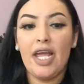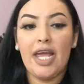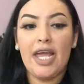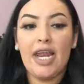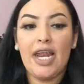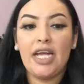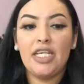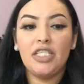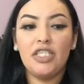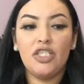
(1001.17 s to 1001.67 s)

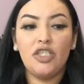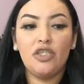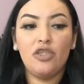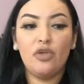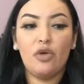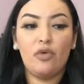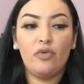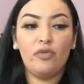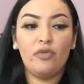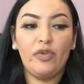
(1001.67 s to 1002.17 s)
And I just
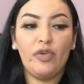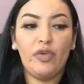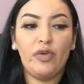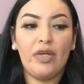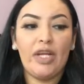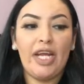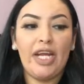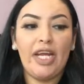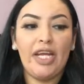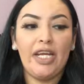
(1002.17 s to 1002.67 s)
don't feel
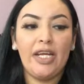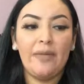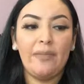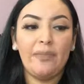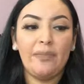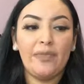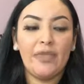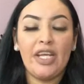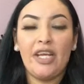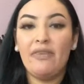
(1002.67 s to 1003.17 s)
like
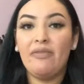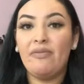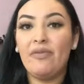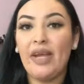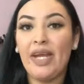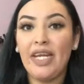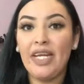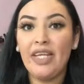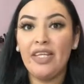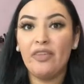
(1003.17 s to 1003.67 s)

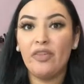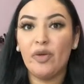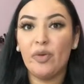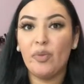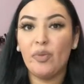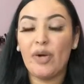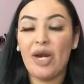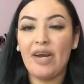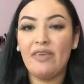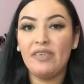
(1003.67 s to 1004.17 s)
invading their
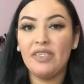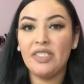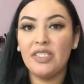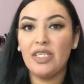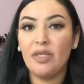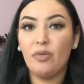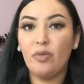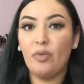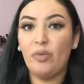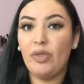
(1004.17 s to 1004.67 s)

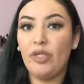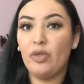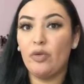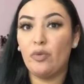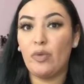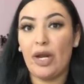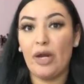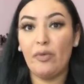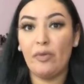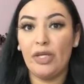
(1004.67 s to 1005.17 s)
privacy would be the
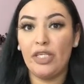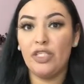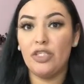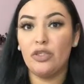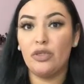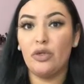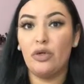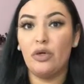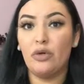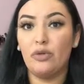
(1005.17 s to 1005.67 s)
right way
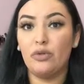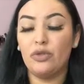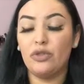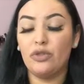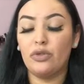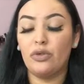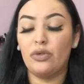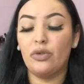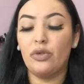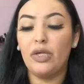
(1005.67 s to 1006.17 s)
to go.
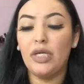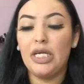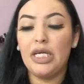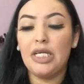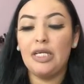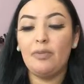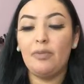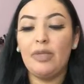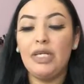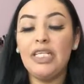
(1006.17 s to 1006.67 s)
So
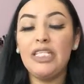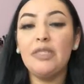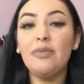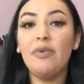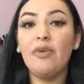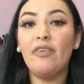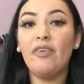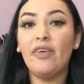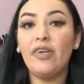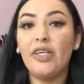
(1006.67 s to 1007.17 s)
please
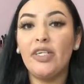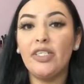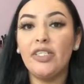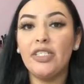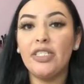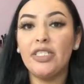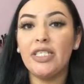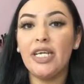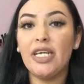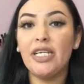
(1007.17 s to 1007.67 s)
be very
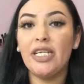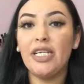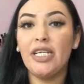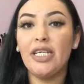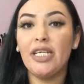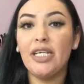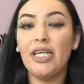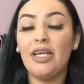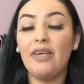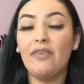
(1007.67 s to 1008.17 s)

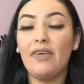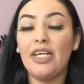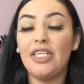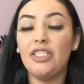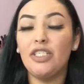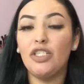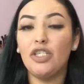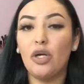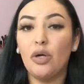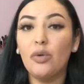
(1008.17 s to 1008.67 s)
understanding. If
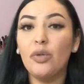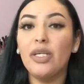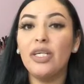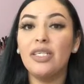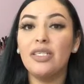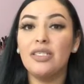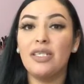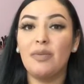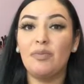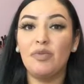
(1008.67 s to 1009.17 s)
I don't
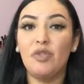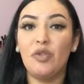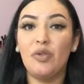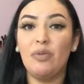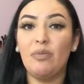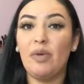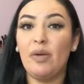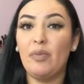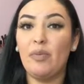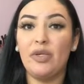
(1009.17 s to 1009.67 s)
accept you
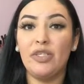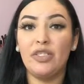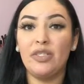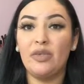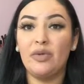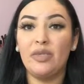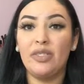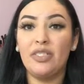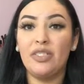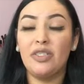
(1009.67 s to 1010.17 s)
in my
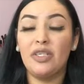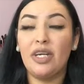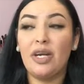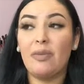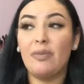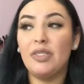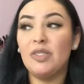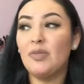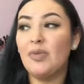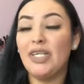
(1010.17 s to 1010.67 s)
personal
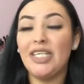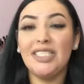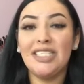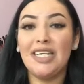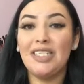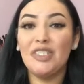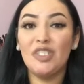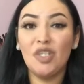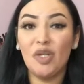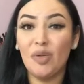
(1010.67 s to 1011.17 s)
Instagram, it's because
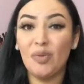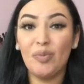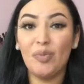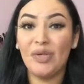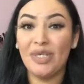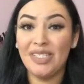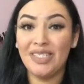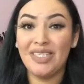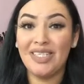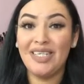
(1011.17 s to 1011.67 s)
I don't
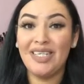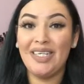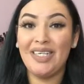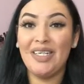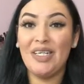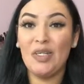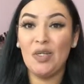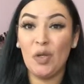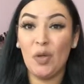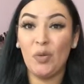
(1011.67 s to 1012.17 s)

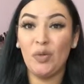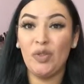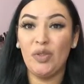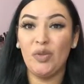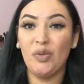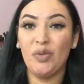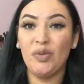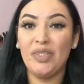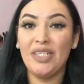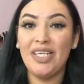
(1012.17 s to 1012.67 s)
personally know
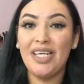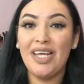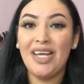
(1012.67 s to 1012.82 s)
you.